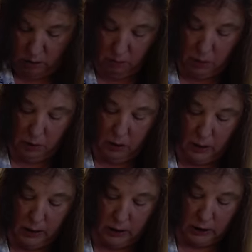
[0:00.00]
Maybe
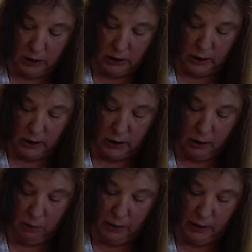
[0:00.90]
just a little
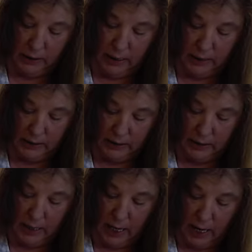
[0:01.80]
bit less than
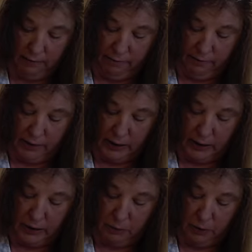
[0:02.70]
a half of a
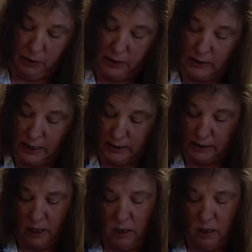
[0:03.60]
teaspoon, because